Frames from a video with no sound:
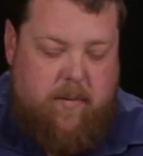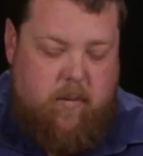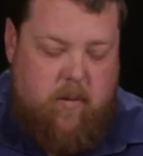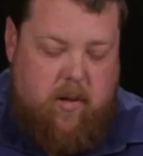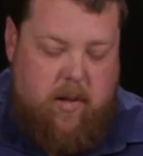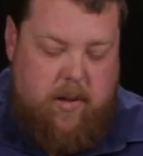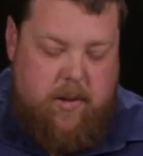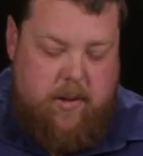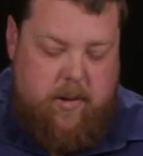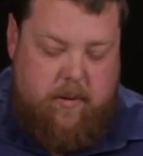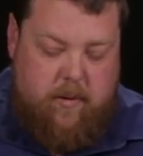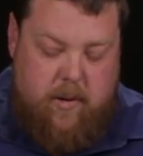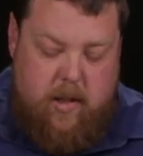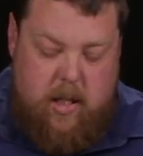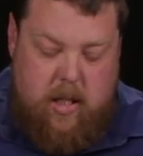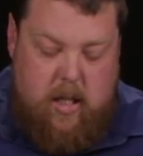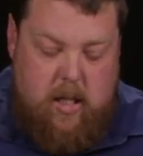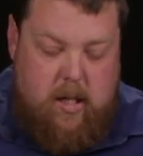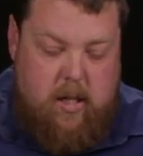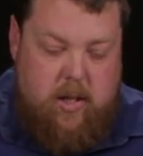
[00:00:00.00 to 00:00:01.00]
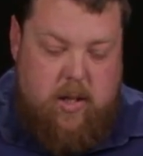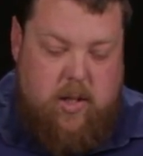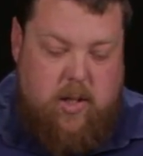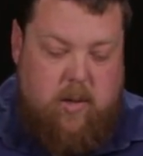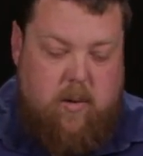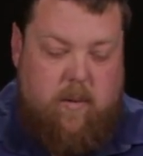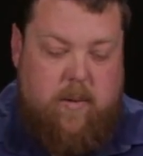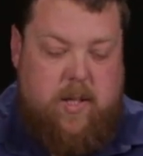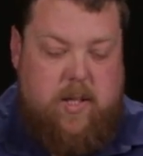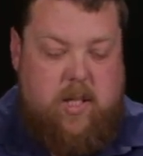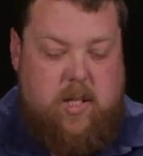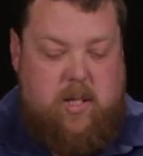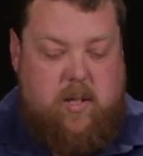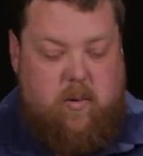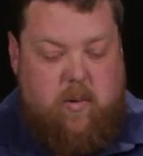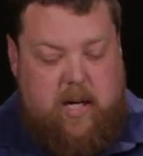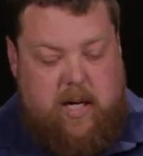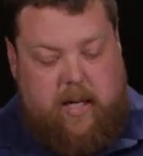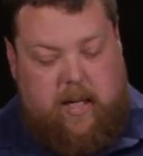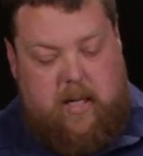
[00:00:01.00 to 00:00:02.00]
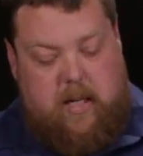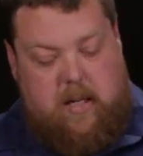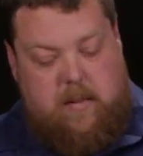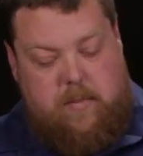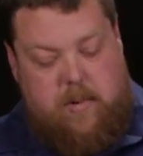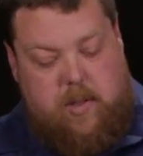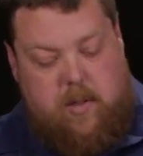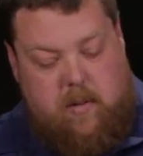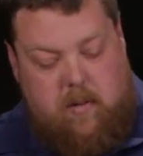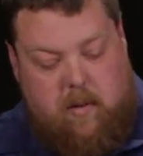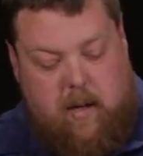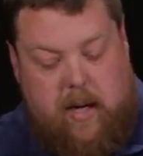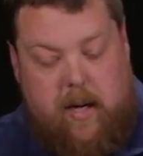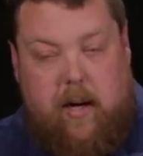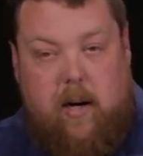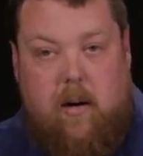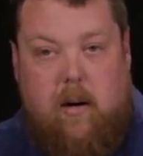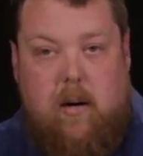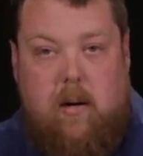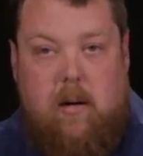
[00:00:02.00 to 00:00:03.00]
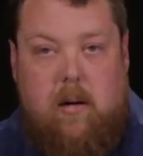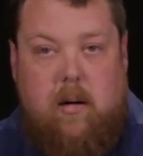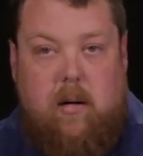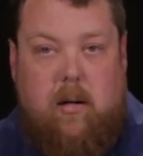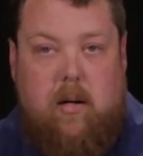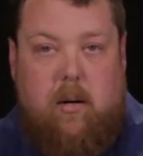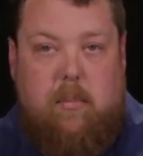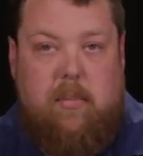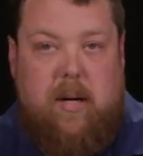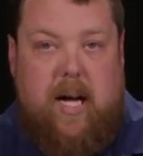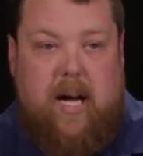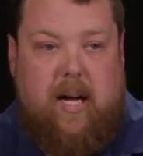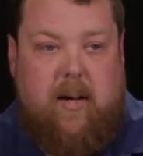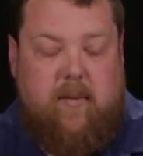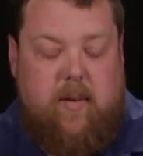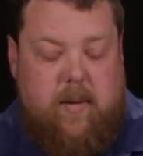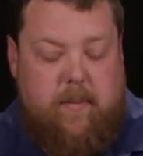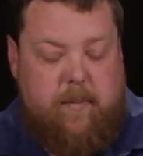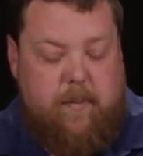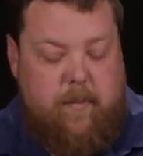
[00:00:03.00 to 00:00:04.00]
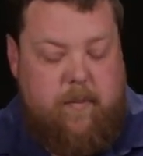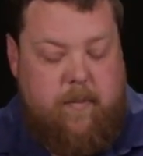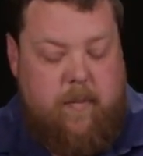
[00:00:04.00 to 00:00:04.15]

if you wanted to. So this is the way it comes right here, a little bag of it.